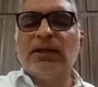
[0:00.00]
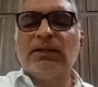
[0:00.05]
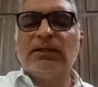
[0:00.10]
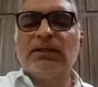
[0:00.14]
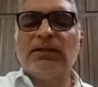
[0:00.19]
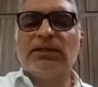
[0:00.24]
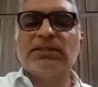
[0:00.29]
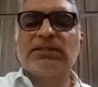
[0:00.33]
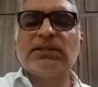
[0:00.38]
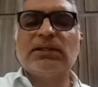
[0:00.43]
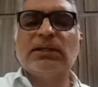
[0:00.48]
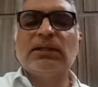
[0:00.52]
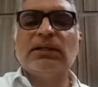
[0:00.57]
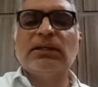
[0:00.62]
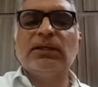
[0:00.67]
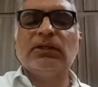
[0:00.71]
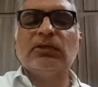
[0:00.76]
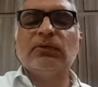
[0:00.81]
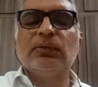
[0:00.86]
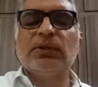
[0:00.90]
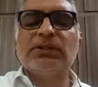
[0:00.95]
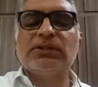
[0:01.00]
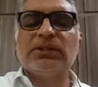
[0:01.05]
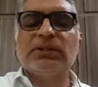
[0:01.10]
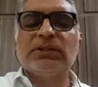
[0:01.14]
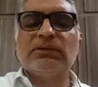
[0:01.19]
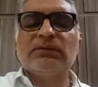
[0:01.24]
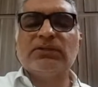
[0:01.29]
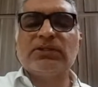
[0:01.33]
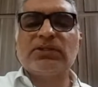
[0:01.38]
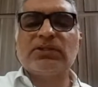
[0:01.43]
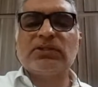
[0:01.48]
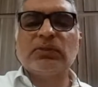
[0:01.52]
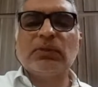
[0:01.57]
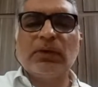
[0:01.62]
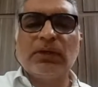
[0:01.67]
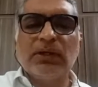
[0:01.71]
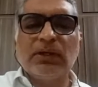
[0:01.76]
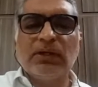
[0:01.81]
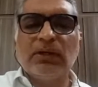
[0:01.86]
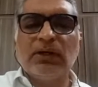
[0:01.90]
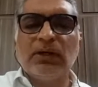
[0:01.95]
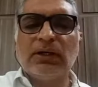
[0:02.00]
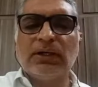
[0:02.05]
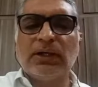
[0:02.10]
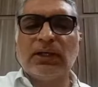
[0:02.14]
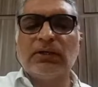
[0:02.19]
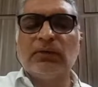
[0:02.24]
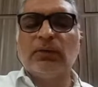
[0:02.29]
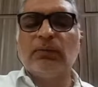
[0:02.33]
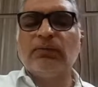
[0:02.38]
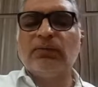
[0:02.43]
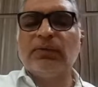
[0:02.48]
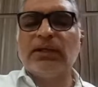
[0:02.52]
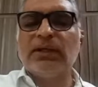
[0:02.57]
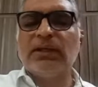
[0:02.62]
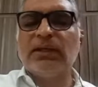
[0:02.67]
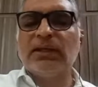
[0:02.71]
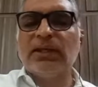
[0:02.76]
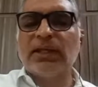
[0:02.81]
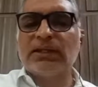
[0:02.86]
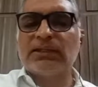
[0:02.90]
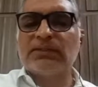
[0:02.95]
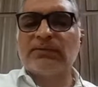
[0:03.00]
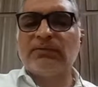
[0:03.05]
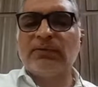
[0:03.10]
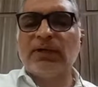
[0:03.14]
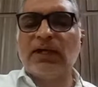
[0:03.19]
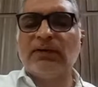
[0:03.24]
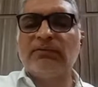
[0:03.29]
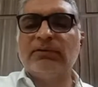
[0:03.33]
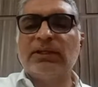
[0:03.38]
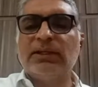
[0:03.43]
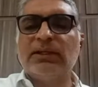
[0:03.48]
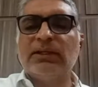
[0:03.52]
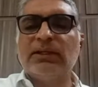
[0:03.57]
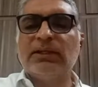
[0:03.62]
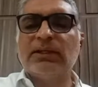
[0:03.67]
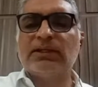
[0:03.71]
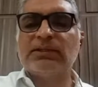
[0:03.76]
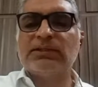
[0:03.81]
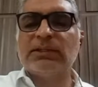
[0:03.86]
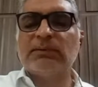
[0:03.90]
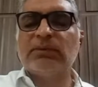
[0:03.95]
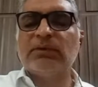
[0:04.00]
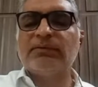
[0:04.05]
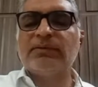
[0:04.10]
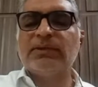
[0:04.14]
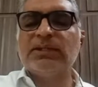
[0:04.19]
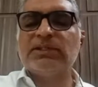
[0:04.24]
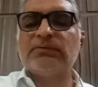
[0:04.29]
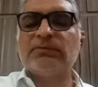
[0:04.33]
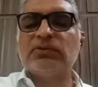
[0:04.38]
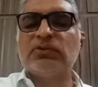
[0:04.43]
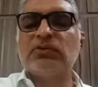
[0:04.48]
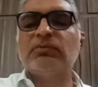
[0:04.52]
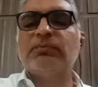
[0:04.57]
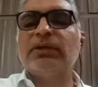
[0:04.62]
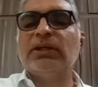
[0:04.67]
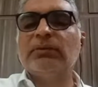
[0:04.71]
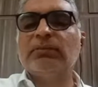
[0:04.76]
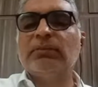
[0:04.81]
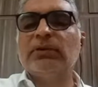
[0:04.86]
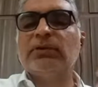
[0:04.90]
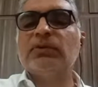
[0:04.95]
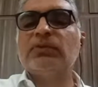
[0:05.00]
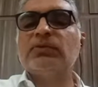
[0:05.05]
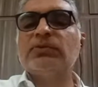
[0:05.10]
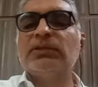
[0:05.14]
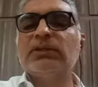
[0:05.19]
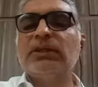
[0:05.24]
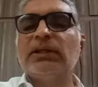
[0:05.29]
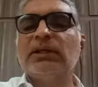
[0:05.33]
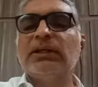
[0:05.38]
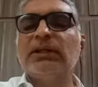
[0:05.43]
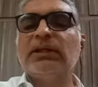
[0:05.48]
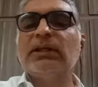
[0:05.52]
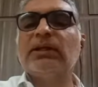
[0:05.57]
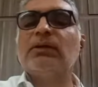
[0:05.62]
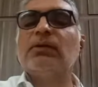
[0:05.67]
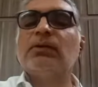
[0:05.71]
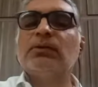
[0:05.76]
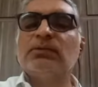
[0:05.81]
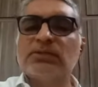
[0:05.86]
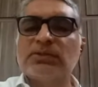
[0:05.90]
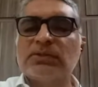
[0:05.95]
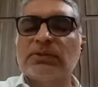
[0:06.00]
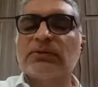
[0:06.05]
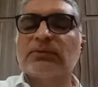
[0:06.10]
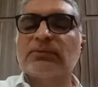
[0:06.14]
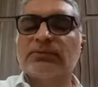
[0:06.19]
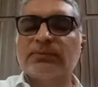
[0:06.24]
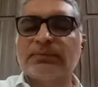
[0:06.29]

digital innovation which is going on, and hopefully in the next 5-10 years, some of these we should be able to use in our clinic also.